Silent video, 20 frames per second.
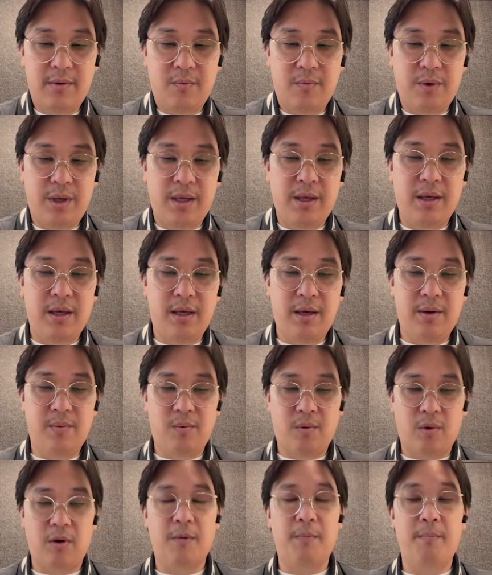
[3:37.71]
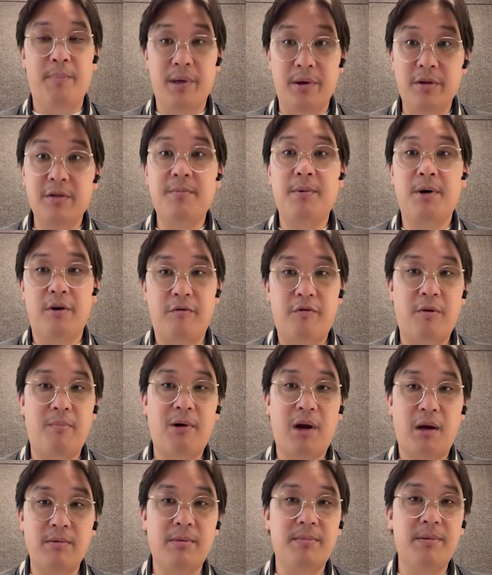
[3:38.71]
we were in build mode for
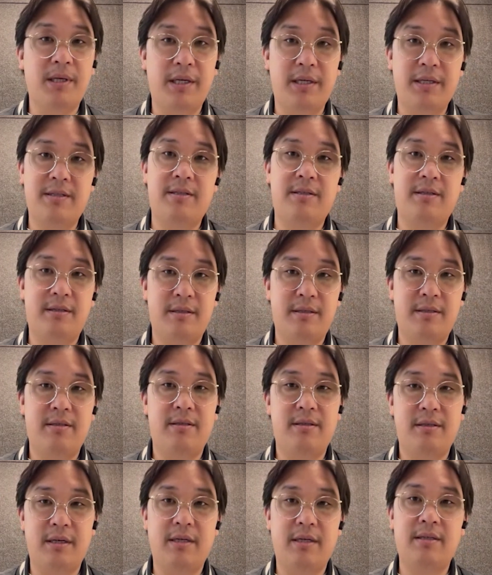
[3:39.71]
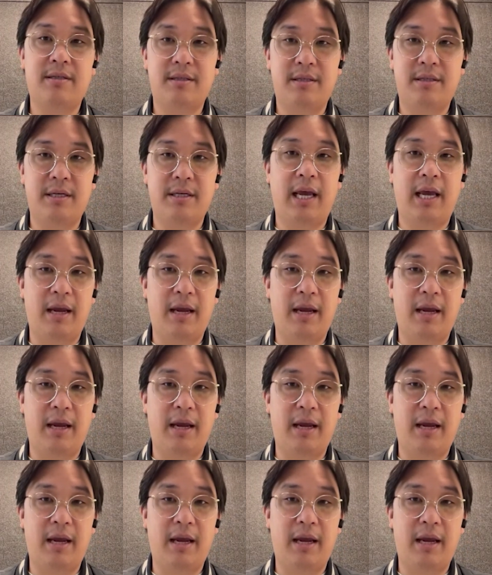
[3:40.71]
probably 6 to